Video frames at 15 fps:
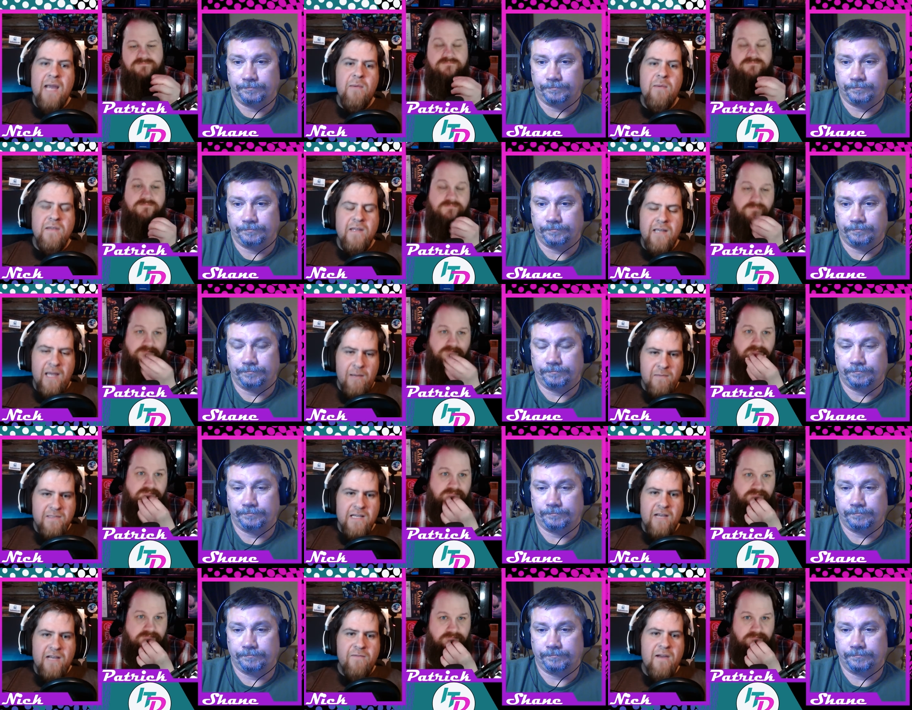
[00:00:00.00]
Speaker 1: a game within the game.
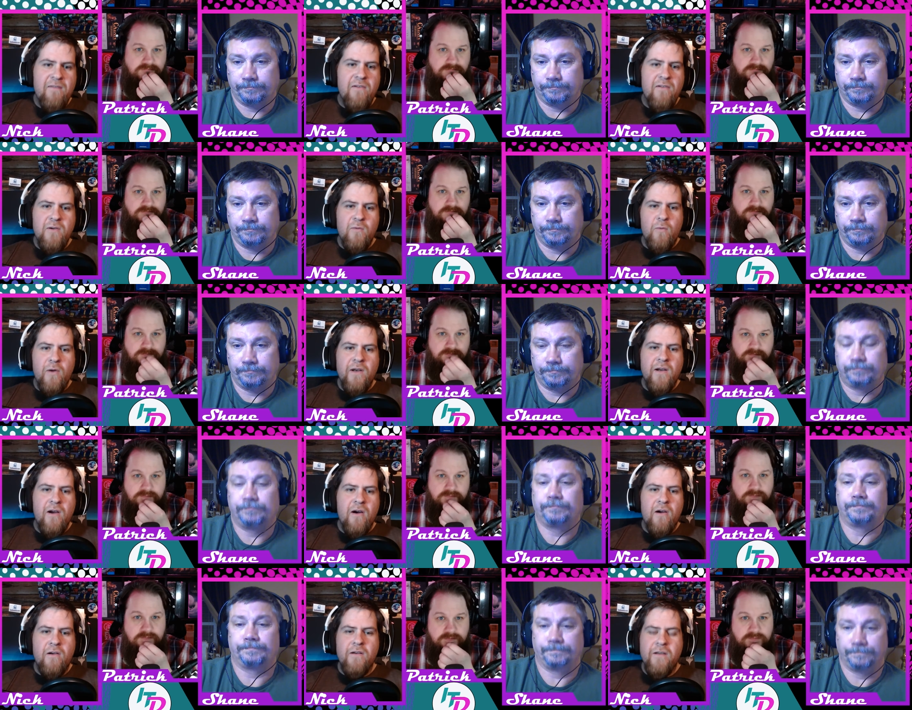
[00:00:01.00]
It's like a five oh
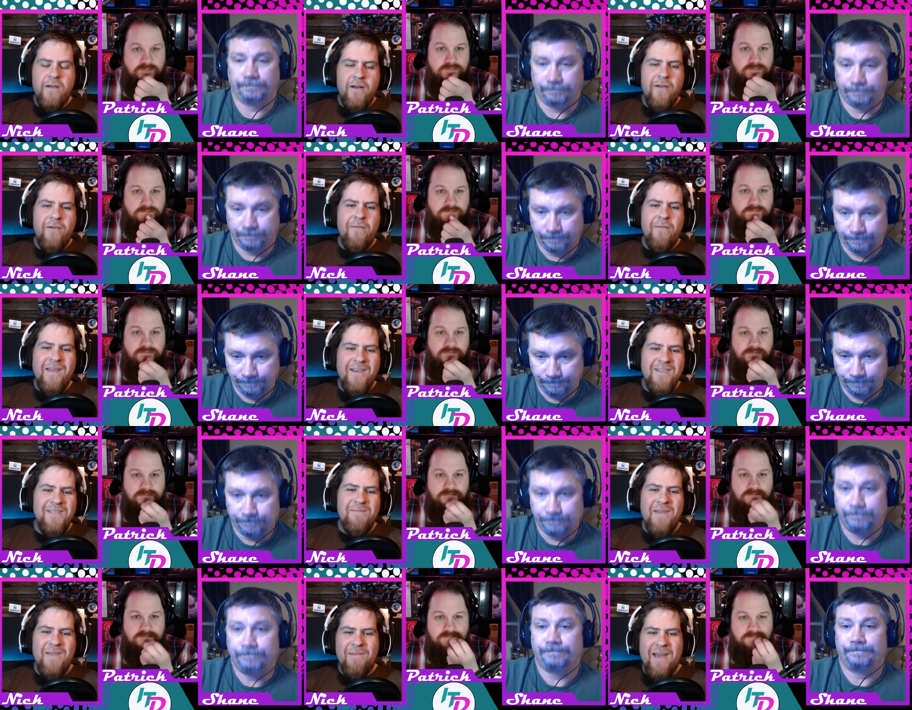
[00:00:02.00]
one cart, you know, they
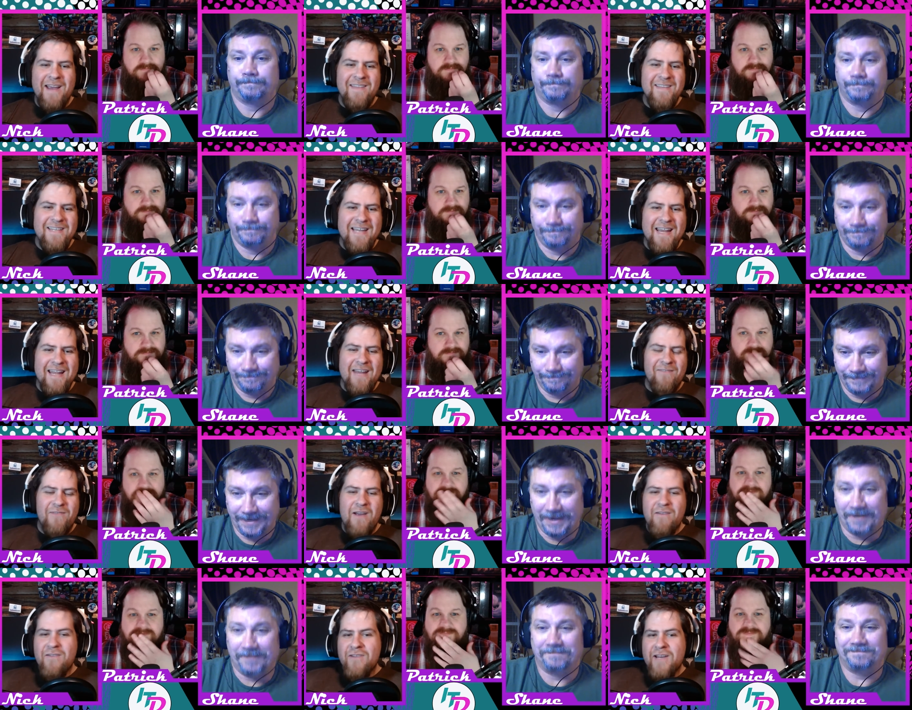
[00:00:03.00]
used to make it back in the day that
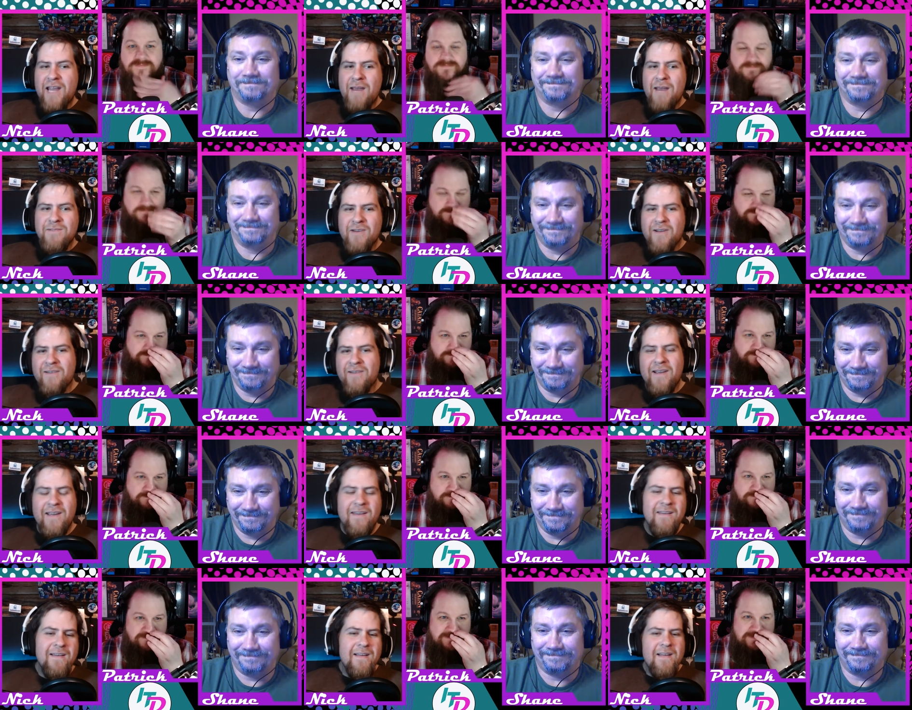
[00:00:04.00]
had five hundred games on it,
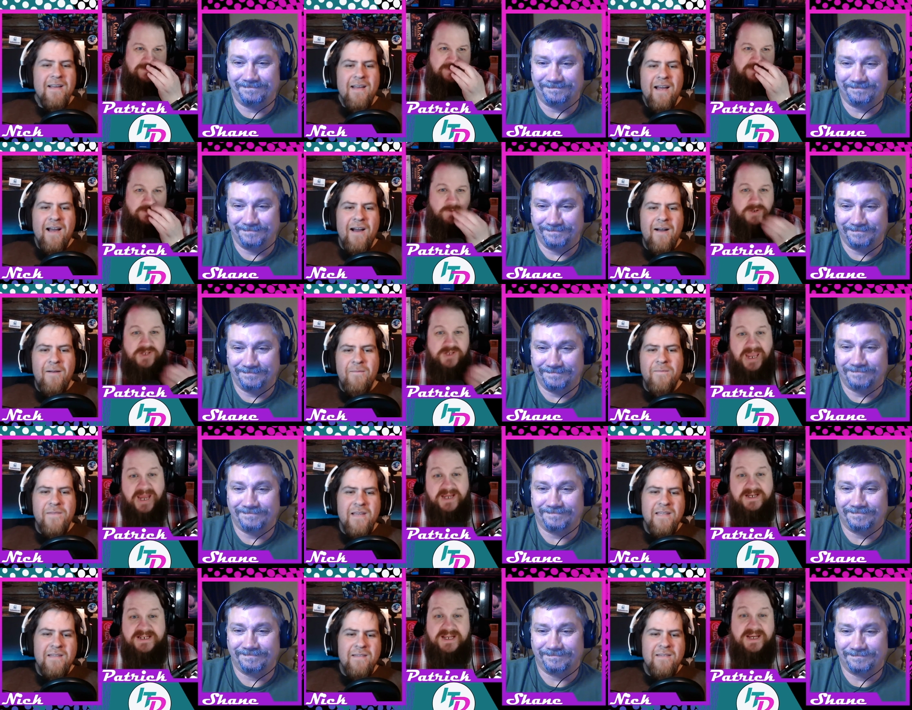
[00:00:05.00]
right? The one um, you
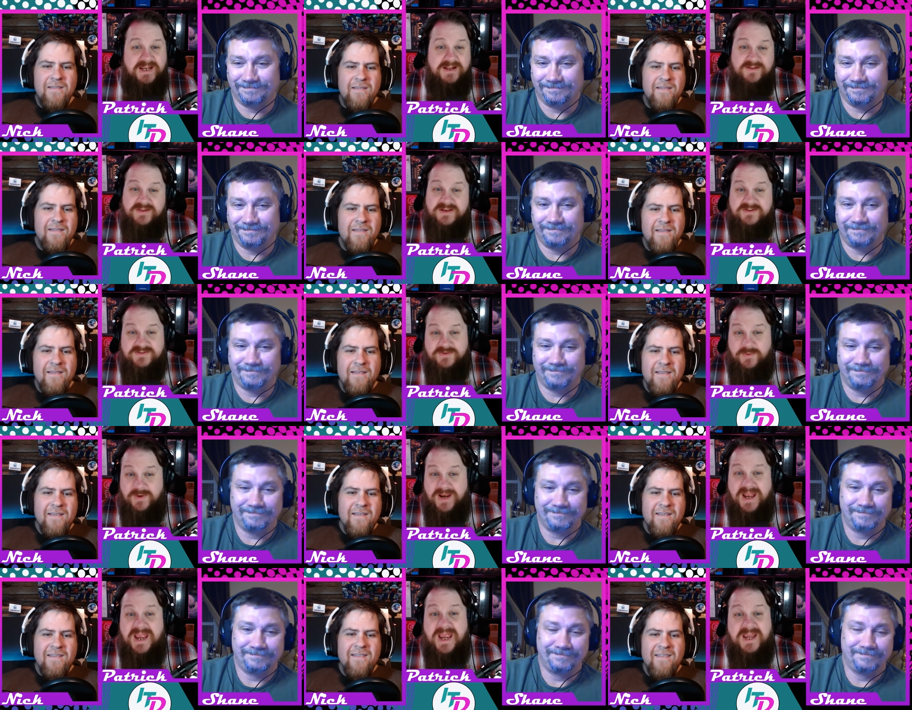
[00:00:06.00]
hated it,
Speaker 2: getting, at least the
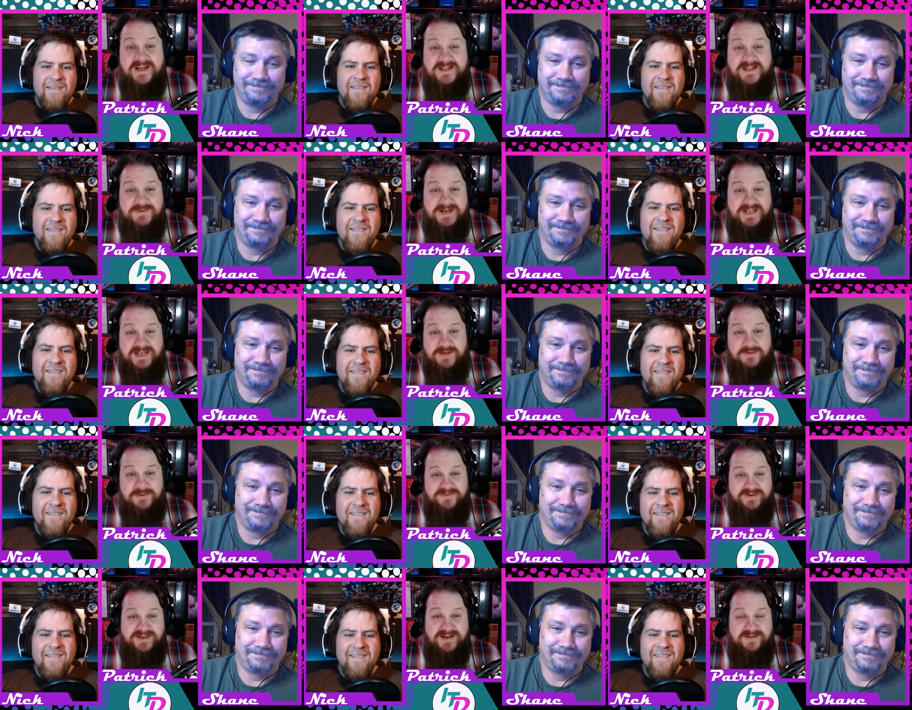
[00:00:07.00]
one I hated when getting
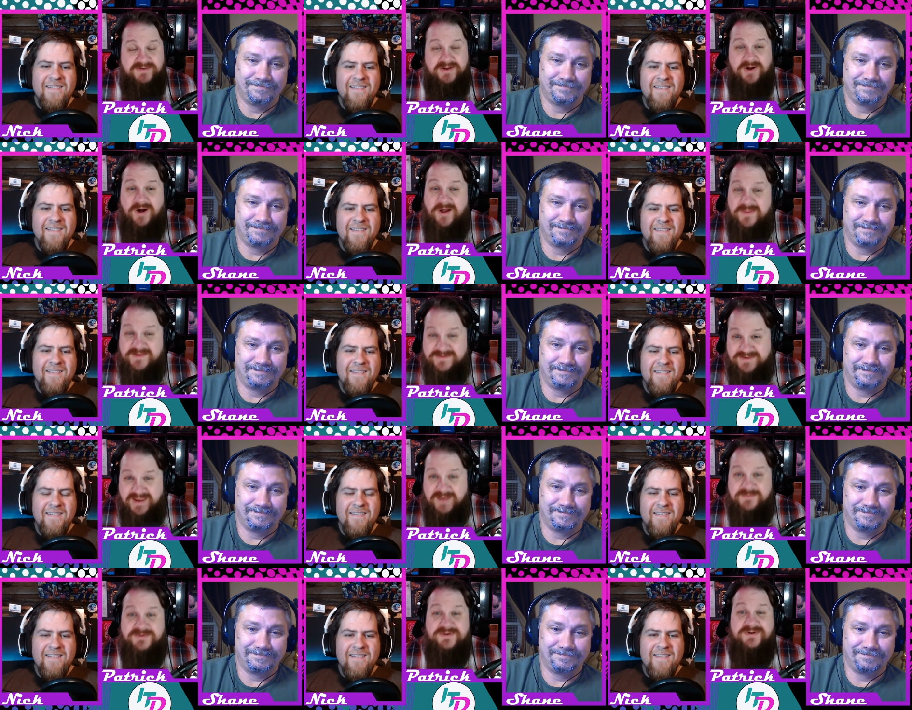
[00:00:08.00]
when I was a kid, I was like, all these
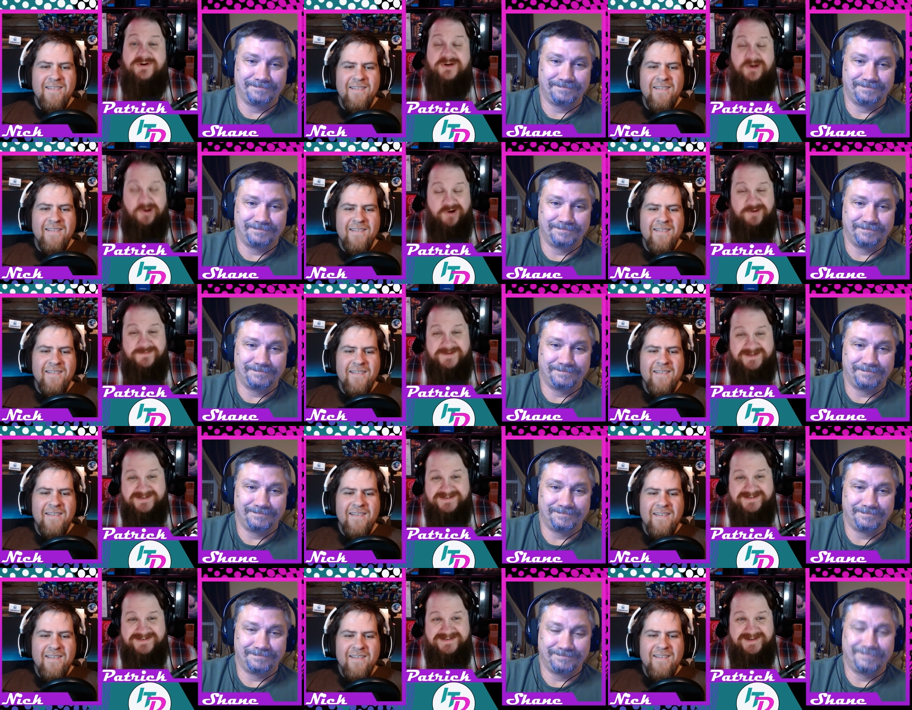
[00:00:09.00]
games are
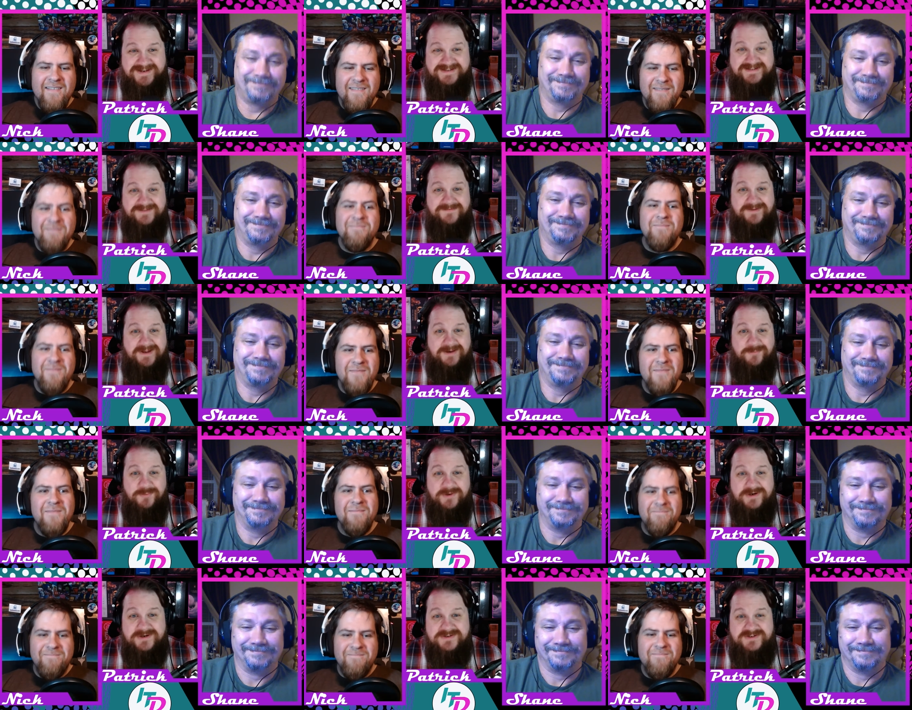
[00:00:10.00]
garbage, except for like
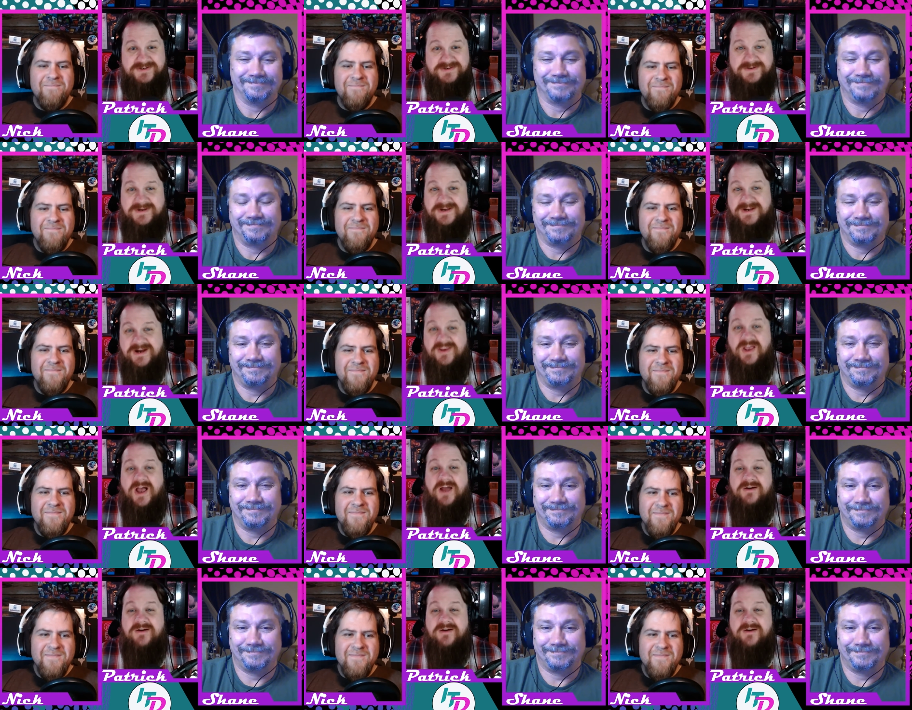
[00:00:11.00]
one or two. There's one